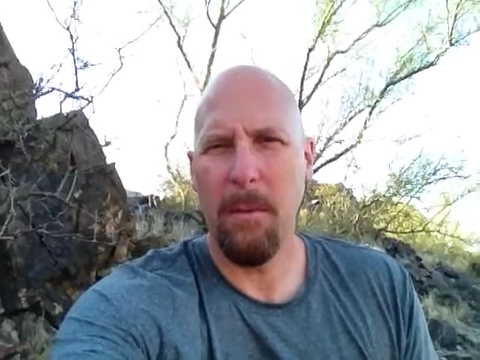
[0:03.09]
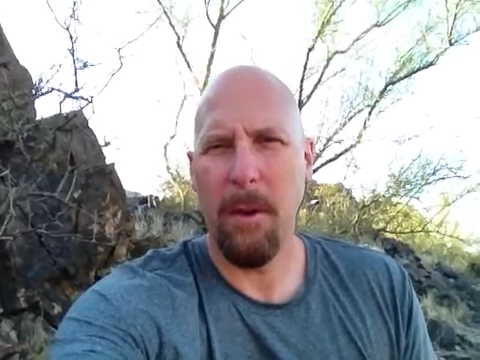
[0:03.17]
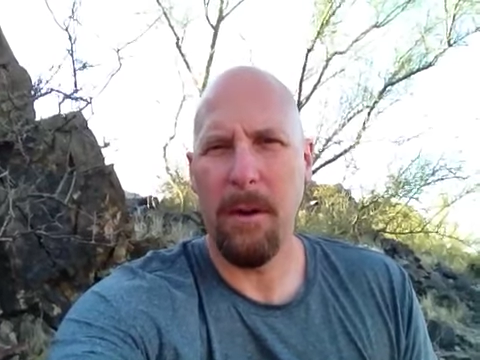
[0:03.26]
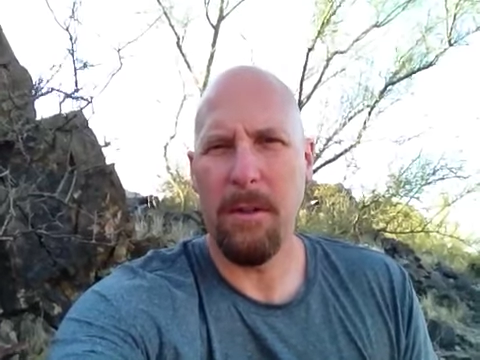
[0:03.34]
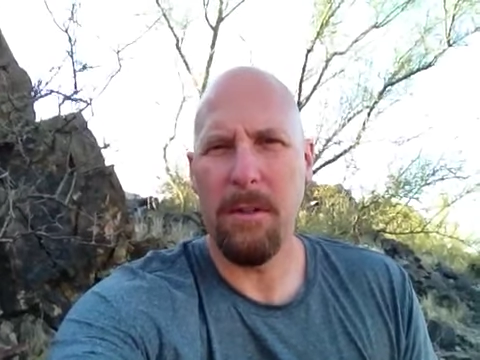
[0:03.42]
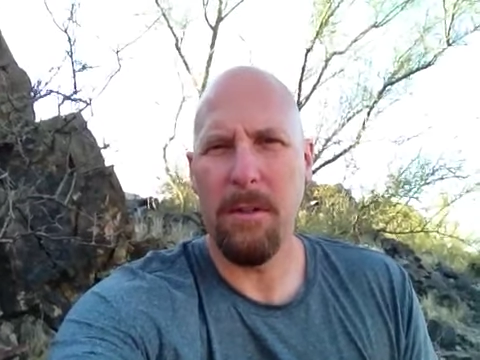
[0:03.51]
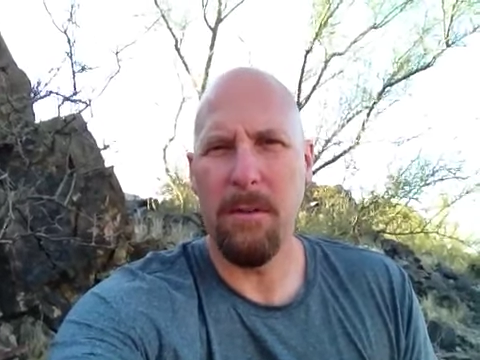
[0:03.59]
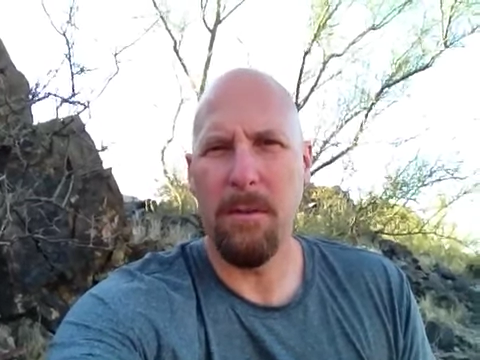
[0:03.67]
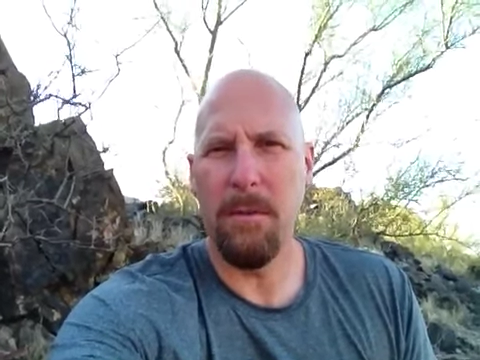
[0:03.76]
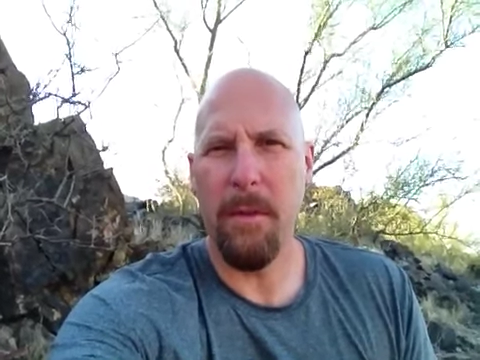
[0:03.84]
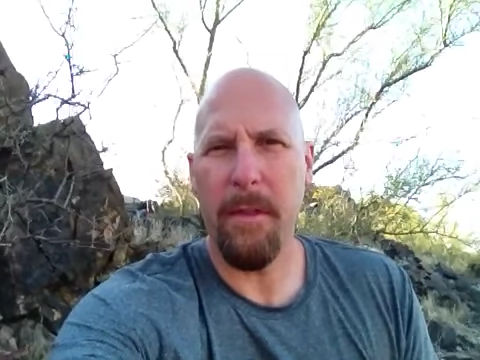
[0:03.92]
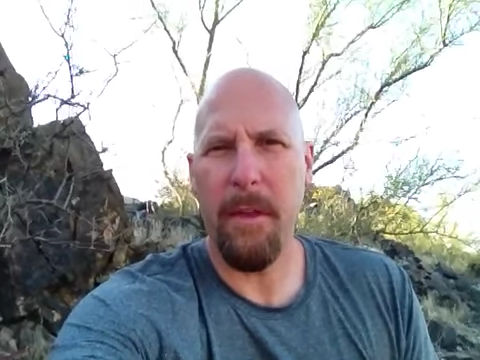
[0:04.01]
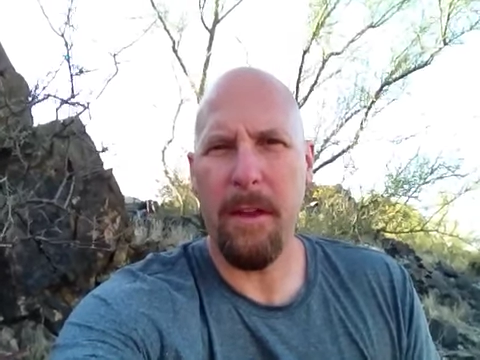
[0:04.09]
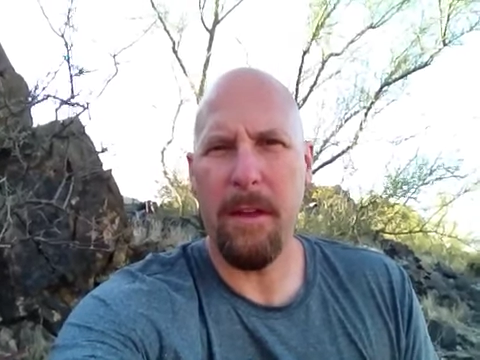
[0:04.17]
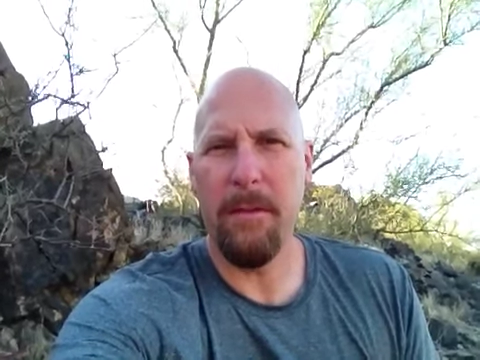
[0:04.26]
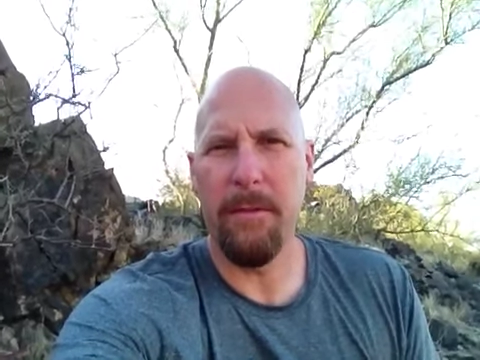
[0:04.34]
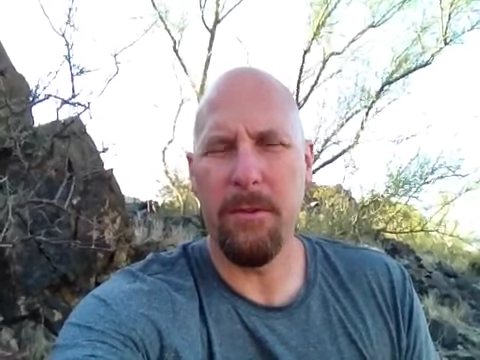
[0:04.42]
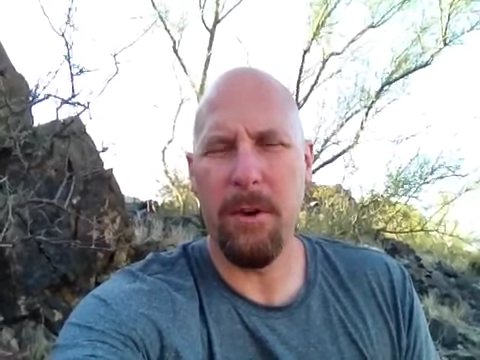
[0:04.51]
Wanted to
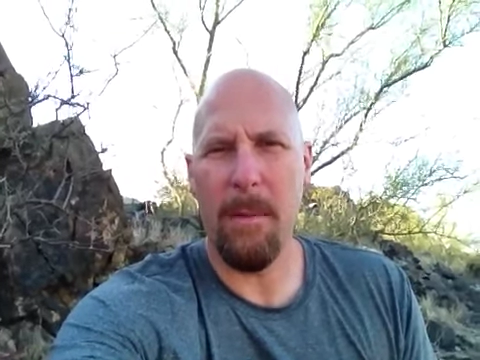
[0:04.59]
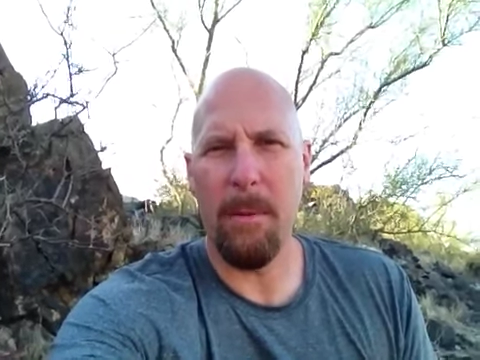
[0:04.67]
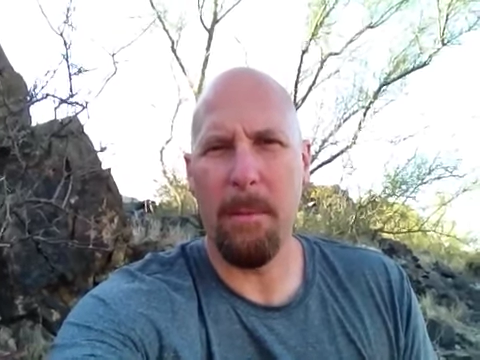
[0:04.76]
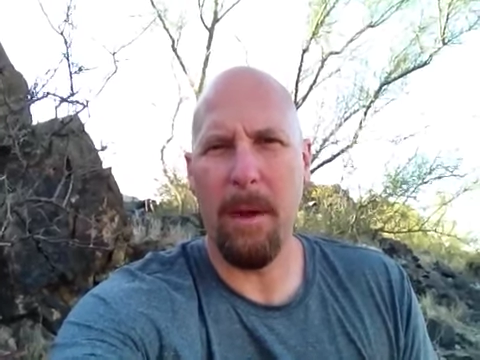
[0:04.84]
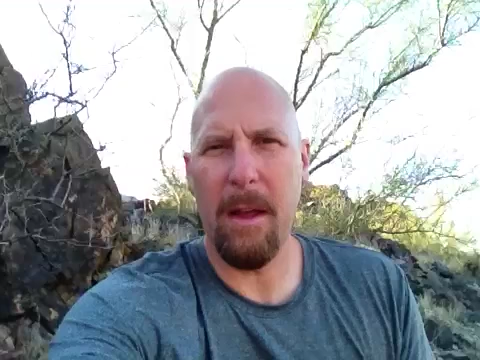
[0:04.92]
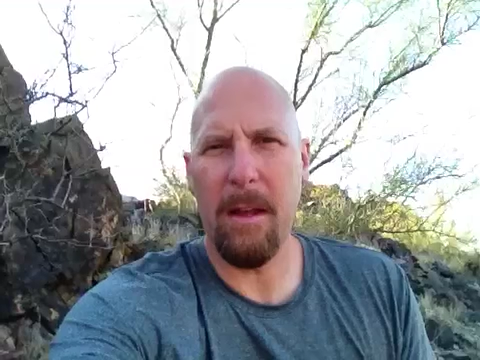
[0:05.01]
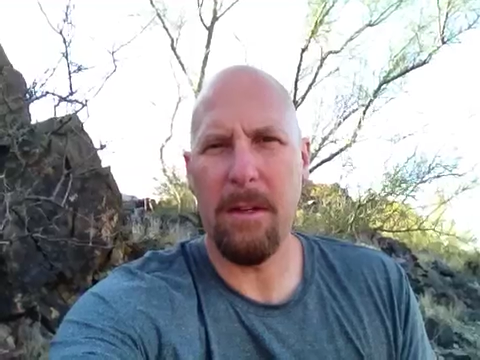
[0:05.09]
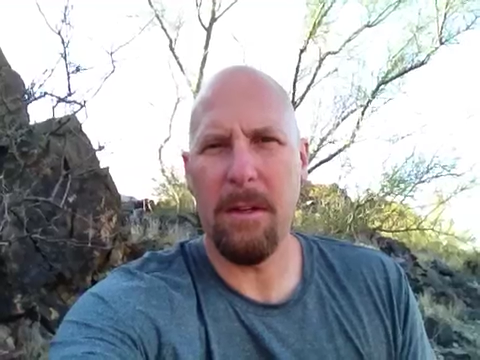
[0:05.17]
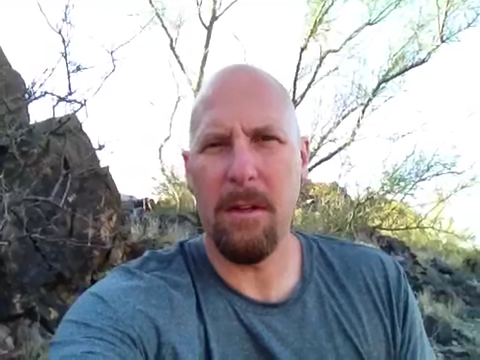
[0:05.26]
thank you for dropping by and